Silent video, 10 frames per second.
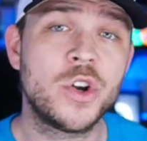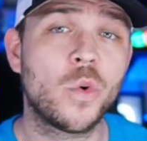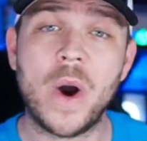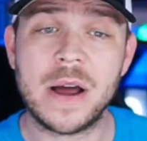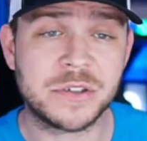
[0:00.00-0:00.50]

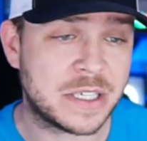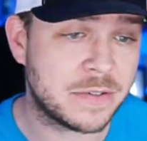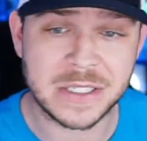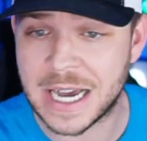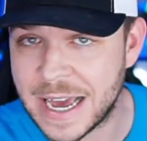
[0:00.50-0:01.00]
your wide
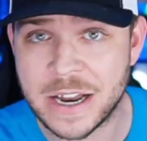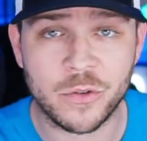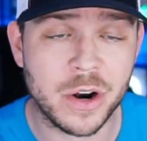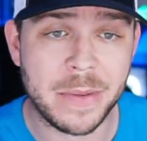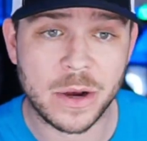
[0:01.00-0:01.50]
receiver, tight
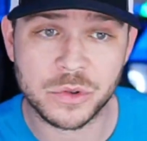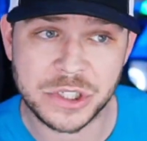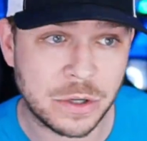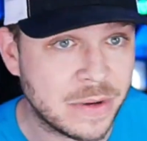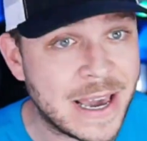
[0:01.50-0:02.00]
end, running back will still